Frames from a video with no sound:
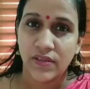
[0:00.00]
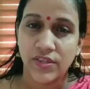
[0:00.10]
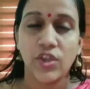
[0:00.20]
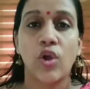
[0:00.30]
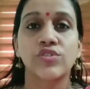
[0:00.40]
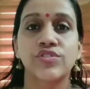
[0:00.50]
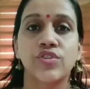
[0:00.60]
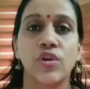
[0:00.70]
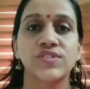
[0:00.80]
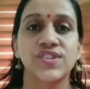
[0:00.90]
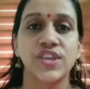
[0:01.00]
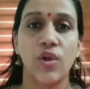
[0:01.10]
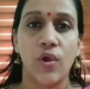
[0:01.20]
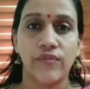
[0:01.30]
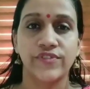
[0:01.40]
the orthodoxy
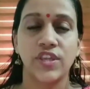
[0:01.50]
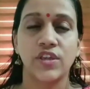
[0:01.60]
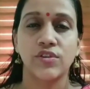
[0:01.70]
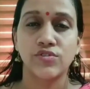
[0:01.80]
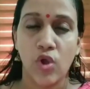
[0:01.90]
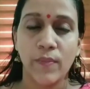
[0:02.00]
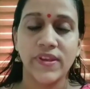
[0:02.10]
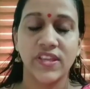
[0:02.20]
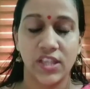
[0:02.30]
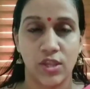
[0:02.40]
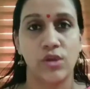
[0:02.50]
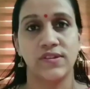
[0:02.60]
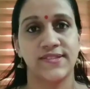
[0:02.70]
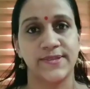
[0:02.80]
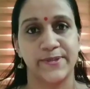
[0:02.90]
of the Roman
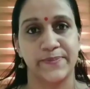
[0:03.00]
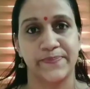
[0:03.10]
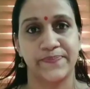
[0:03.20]
Catholicism.